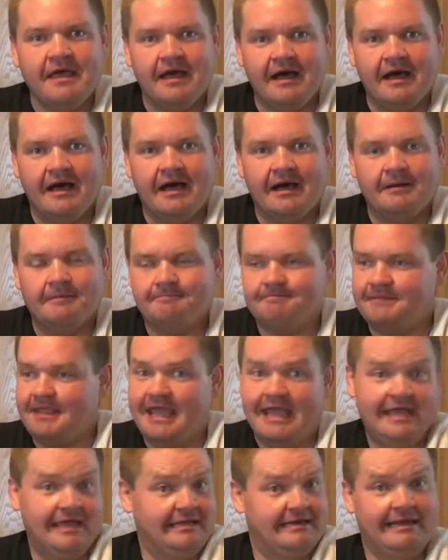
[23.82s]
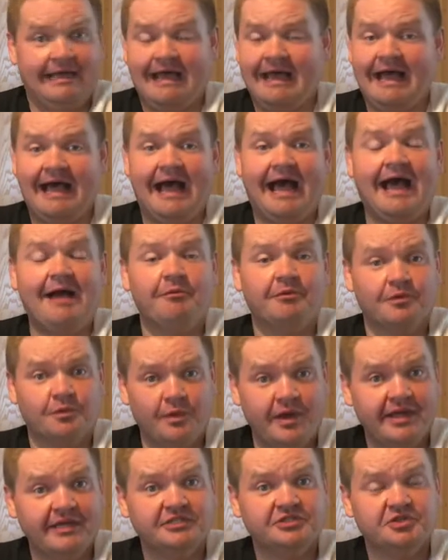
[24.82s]
And I would
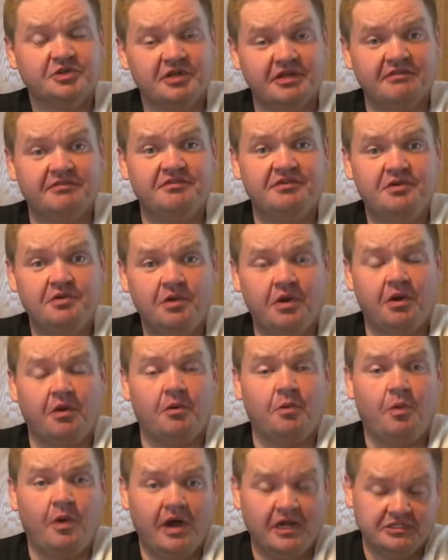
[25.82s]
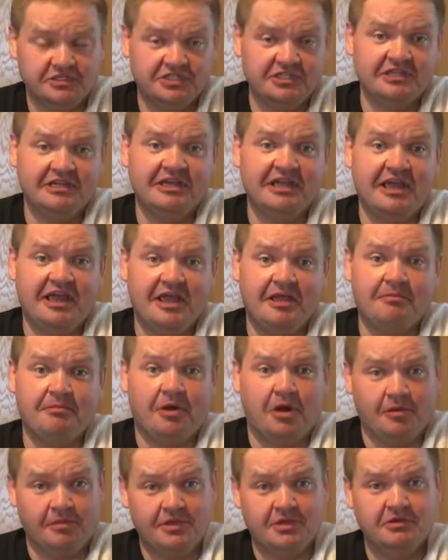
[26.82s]
wager if you are watching a
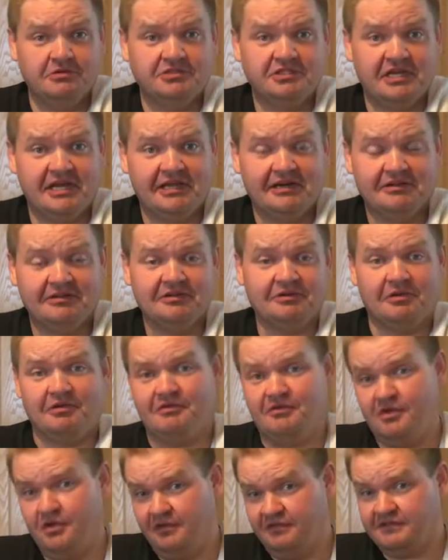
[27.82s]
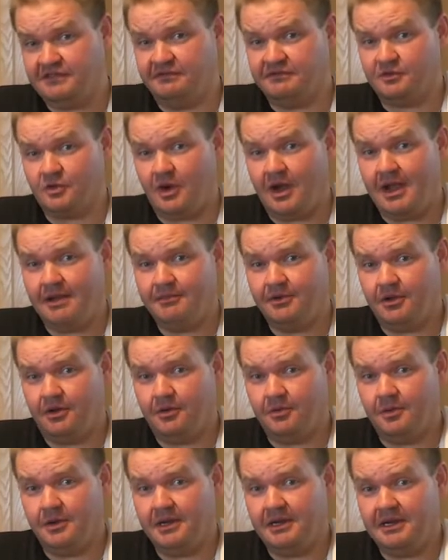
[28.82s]
barbecue channel or if you have subscribed
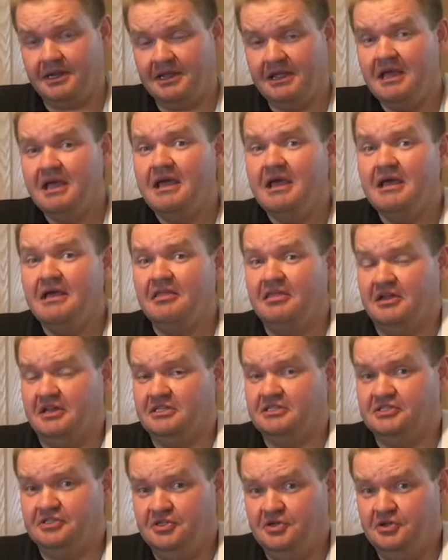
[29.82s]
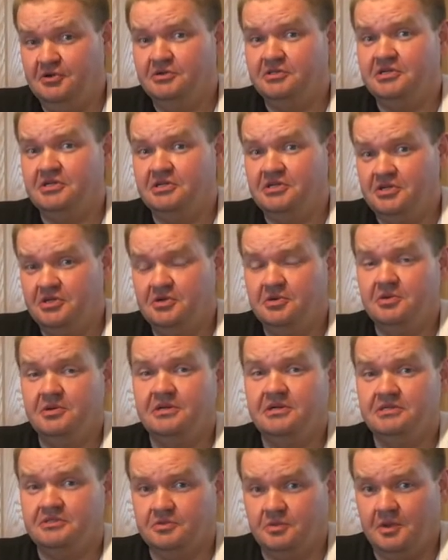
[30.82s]
already, that it's new to you
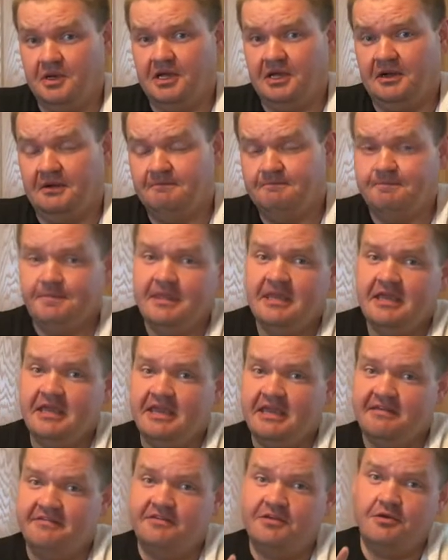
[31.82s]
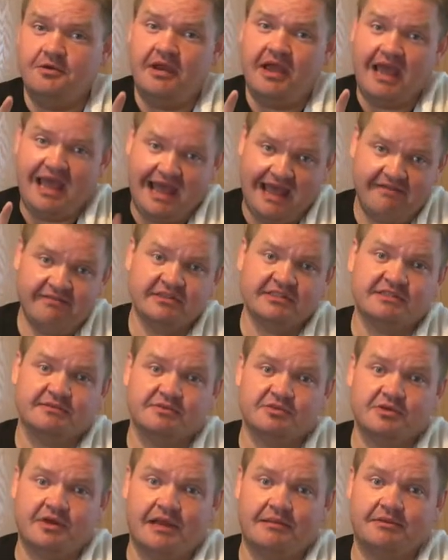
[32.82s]
as well. If you haven't
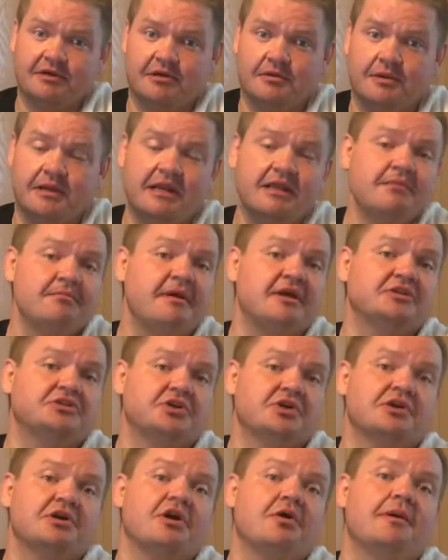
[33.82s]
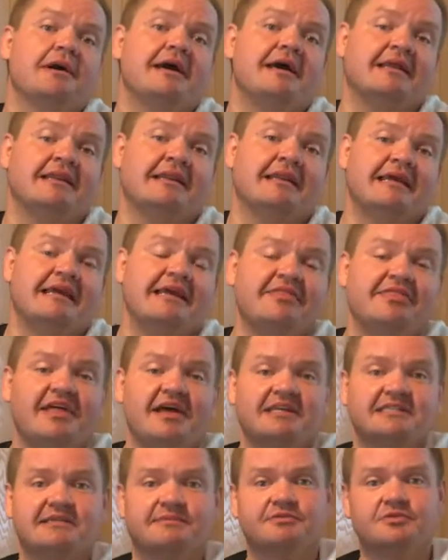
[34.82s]
subscribed already, make sure you go ahead and hit
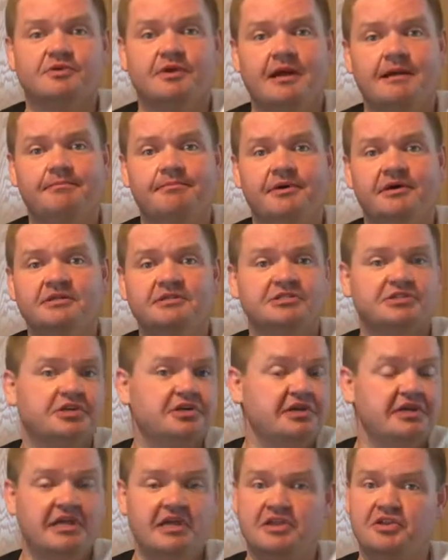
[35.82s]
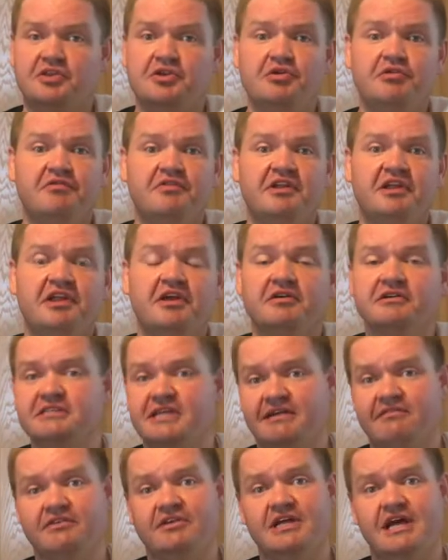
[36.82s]
that subscribe button so you get new videos
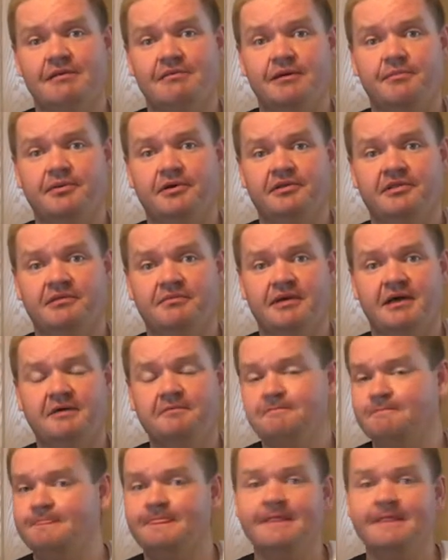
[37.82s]
every time I put them out.